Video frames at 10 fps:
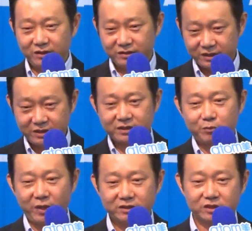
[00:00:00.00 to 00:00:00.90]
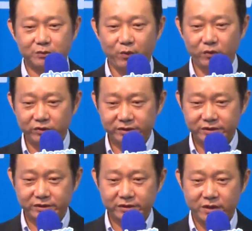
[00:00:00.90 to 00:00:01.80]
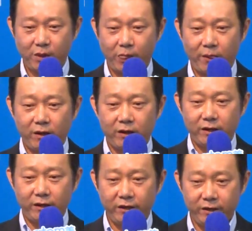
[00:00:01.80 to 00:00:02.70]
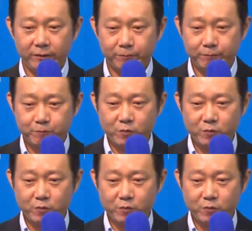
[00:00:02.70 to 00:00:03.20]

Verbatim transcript: This is mastership bonus. And